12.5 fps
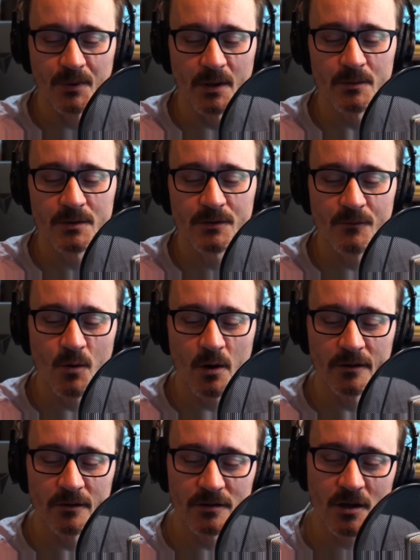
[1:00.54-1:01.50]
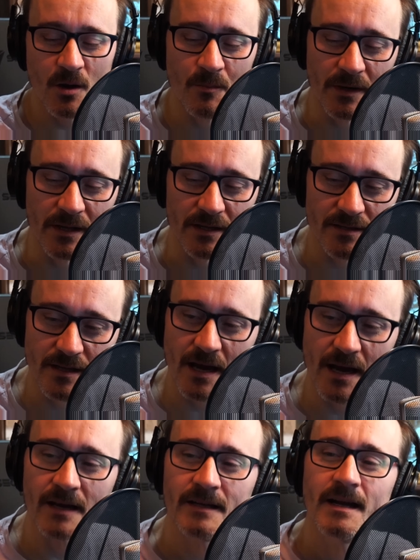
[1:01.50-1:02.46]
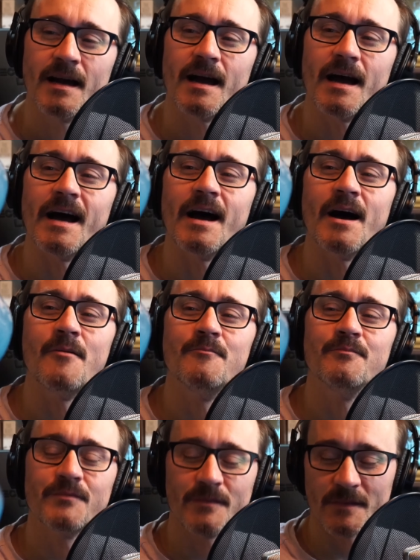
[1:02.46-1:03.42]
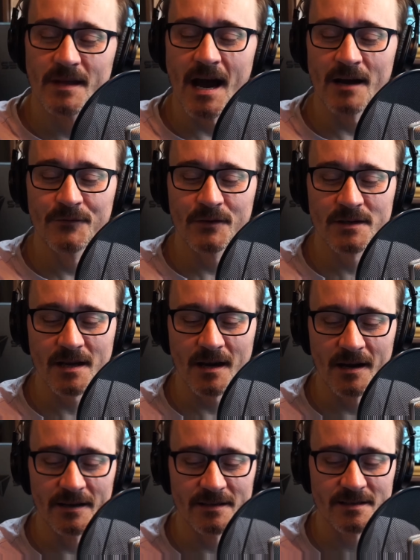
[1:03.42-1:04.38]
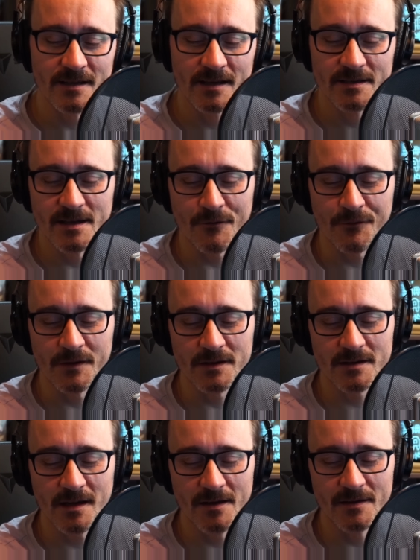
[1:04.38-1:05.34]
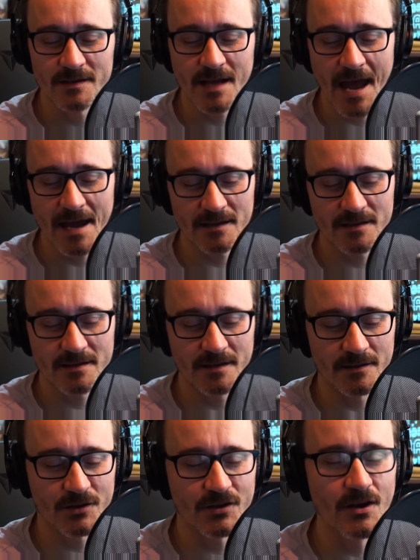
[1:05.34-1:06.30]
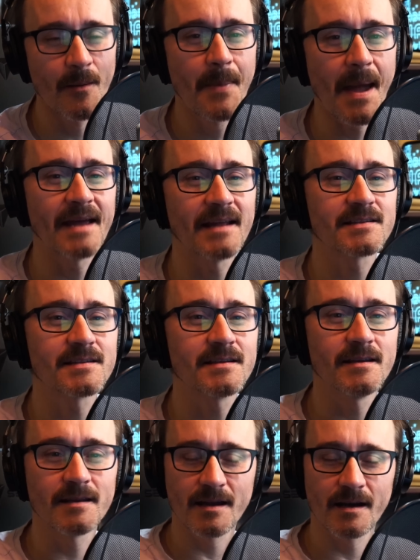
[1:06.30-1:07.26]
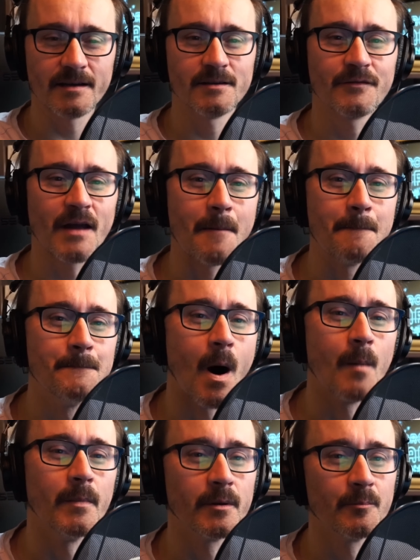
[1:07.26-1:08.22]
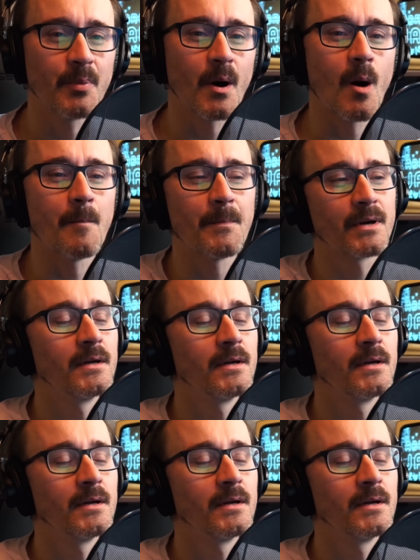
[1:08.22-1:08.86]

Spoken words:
But it was from one of those companies that advertise as if it's like this Etsy kind of like mom and pop.